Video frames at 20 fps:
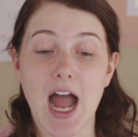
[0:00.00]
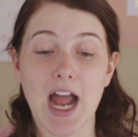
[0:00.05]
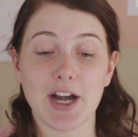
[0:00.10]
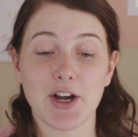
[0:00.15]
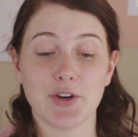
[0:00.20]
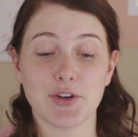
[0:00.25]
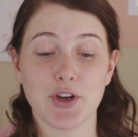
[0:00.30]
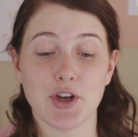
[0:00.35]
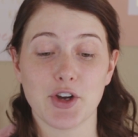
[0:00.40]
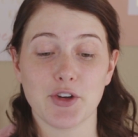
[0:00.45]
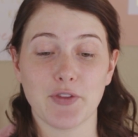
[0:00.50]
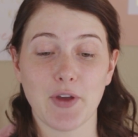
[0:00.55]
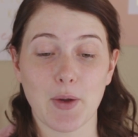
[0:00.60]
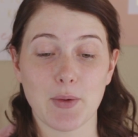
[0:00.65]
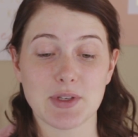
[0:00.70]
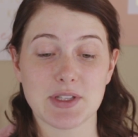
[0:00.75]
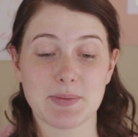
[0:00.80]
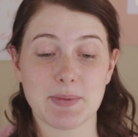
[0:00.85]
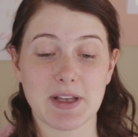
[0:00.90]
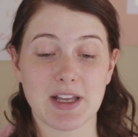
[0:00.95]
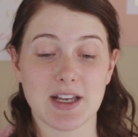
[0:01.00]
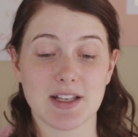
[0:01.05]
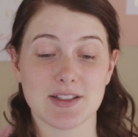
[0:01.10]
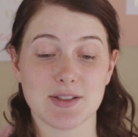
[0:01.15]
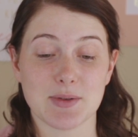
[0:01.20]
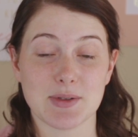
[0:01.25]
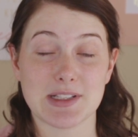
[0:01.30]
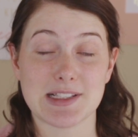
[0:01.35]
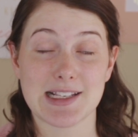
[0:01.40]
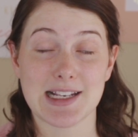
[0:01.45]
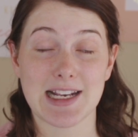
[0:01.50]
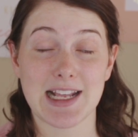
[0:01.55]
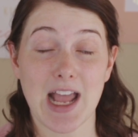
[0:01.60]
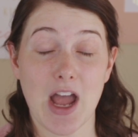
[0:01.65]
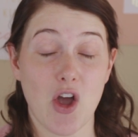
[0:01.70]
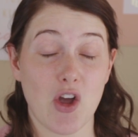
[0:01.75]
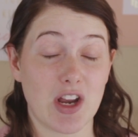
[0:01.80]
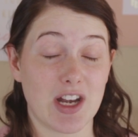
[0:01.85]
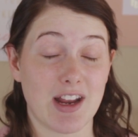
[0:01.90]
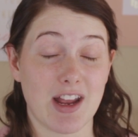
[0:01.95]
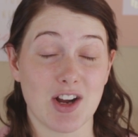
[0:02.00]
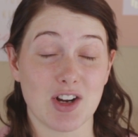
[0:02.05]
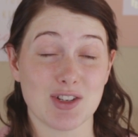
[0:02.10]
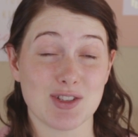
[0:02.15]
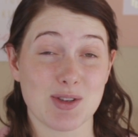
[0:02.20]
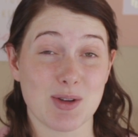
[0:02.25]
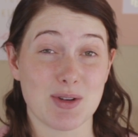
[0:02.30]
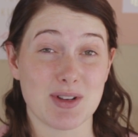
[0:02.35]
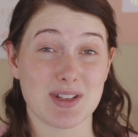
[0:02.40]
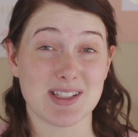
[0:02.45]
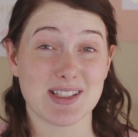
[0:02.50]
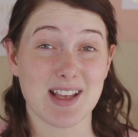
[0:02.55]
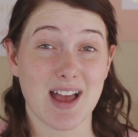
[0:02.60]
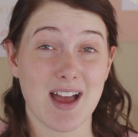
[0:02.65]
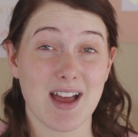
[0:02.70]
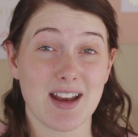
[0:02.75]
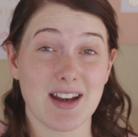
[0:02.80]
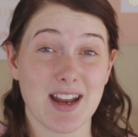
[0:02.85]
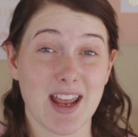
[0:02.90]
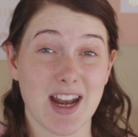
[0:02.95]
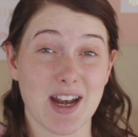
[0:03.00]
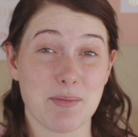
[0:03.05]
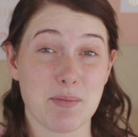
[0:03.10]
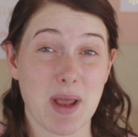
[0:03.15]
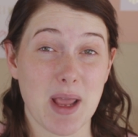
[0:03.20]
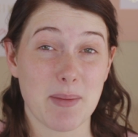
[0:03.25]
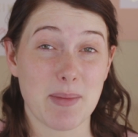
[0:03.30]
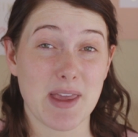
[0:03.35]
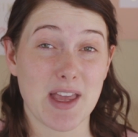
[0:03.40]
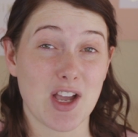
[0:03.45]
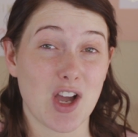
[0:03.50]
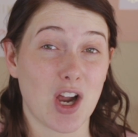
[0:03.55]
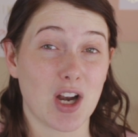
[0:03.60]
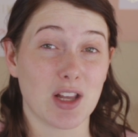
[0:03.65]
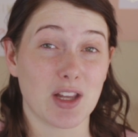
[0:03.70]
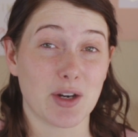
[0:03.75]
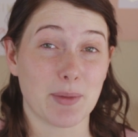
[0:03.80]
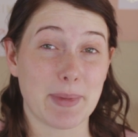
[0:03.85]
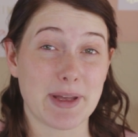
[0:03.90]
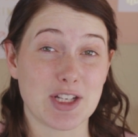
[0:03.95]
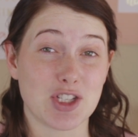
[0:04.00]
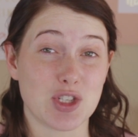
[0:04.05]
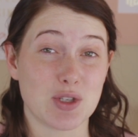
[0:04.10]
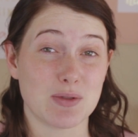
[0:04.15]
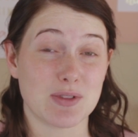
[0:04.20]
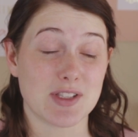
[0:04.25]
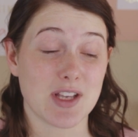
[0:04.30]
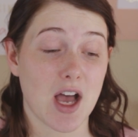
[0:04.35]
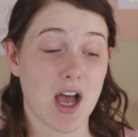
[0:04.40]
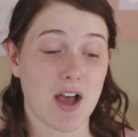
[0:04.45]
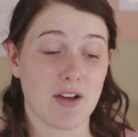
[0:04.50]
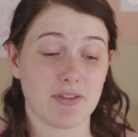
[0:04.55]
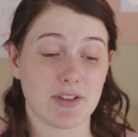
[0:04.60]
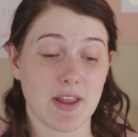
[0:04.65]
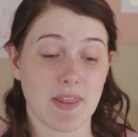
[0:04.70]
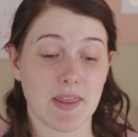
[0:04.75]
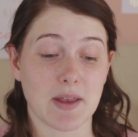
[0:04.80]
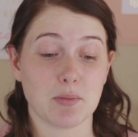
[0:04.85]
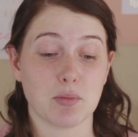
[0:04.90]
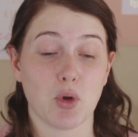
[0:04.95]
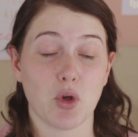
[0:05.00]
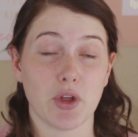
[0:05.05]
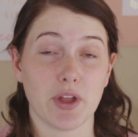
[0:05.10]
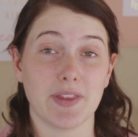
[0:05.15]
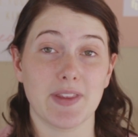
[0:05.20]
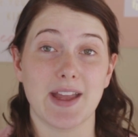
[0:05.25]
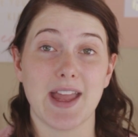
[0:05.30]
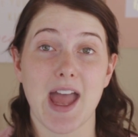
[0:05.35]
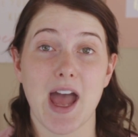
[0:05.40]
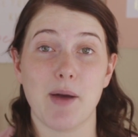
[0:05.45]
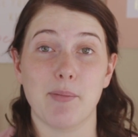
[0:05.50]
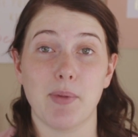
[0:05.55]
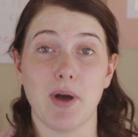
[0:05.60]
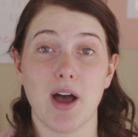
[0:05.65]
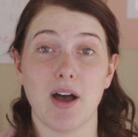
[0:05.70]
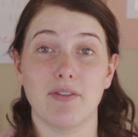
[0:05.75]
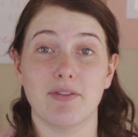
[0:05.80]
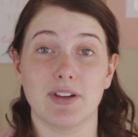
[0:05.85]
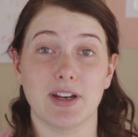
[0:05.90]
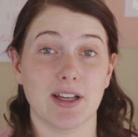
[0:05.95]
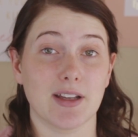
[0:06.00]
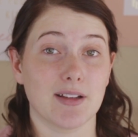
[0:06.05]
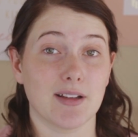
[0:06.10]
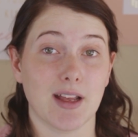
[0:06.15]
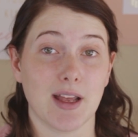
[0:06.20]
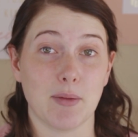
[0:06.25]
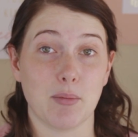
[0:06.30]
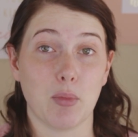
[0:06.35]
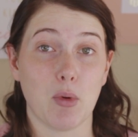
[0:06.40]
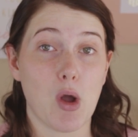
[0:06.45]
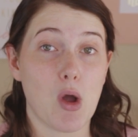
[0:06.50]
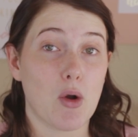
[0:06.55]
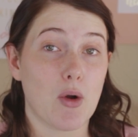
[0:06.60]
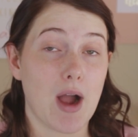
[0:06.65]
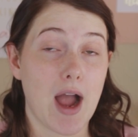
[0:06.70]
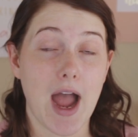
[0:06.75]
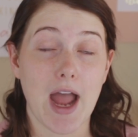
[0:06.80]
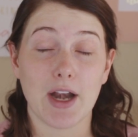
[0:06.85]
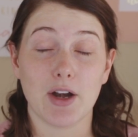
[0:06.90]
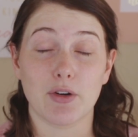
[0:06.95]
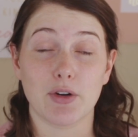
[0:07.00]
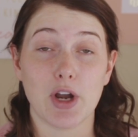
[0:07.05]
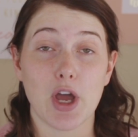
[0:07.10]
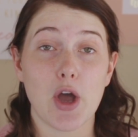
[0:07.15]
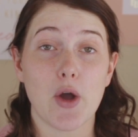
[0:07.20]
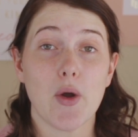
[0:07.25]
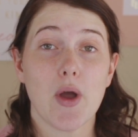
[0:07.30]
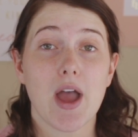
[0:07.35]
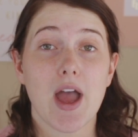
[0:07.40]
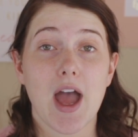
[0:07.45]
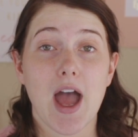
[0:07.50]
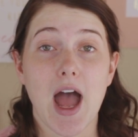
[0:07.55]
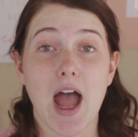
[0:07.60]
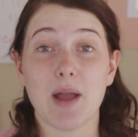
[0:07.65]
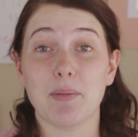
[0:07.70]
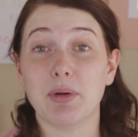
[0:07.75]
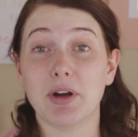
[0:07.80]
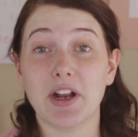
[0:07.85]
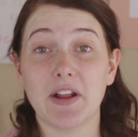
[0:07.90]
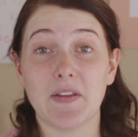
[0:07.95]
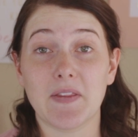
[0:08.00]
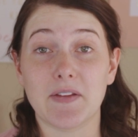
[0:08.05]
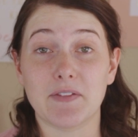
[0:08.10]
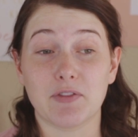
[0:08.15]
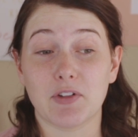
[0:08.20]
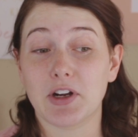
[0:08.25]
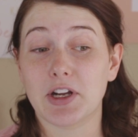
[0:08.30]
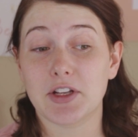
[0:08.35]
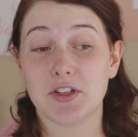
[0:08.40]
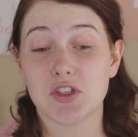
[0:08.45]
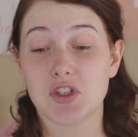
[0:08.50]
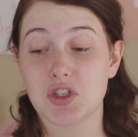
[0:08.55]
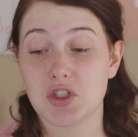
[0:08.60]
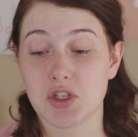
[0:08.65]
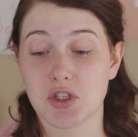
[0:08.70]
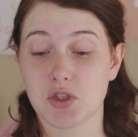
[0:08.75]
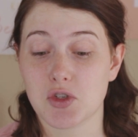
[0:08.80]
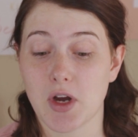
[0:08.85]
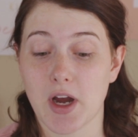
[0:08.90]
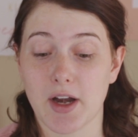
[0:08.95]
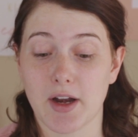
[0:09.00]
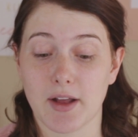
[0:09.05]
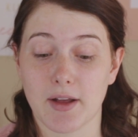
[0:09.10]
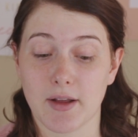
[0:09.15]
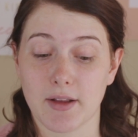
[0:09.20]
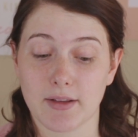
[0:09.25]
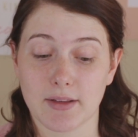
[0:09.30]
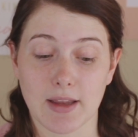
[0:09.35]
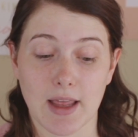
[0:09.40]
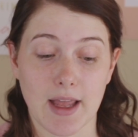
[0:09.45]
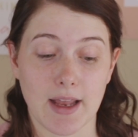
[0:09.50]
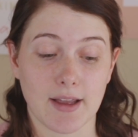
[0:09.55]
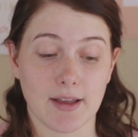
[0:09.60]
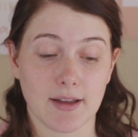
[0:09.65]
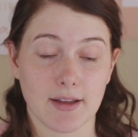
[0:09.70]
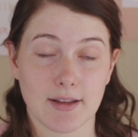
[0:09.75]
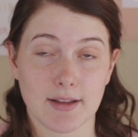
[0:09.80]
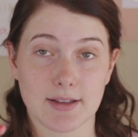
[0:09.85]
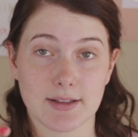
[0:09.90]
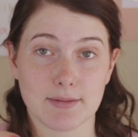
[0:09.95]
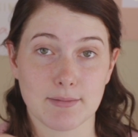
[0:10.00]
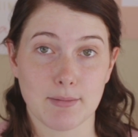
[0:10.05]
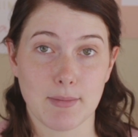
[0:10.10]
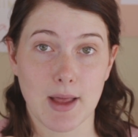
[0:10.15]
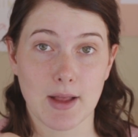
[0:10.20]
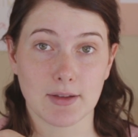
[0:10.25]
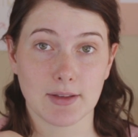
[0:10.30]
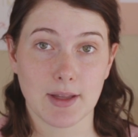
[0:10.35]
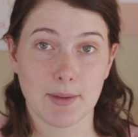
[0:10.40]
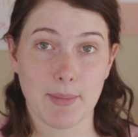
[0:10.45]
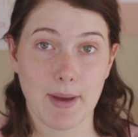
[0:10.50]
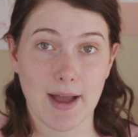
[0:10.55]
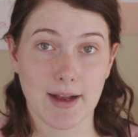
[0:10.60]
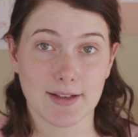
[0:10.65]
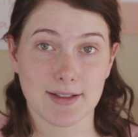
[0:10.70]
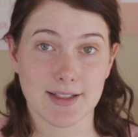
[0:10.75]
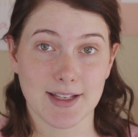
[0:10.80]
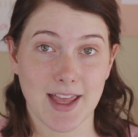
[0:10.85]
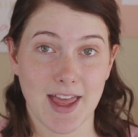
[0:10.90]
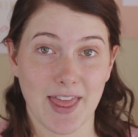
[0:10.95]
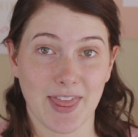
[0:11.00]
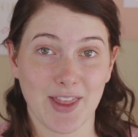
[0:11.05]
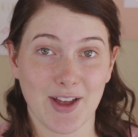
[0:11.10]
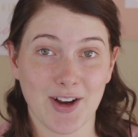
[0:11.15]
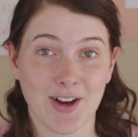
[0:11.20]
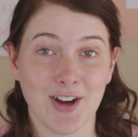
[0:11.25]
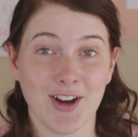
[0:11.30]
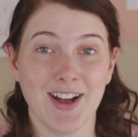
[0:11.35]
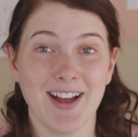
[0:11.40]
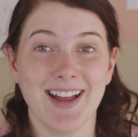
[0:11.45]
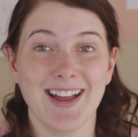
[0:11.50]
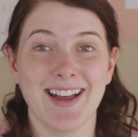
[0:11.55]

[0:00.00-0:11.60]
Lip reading: I don't know if it was because it was sitting out in Arizona sun and maybe it got a little bit too soft, and then pulling the cap off and it broke. I don't know. I put it in the fridge to try to like melt it back together.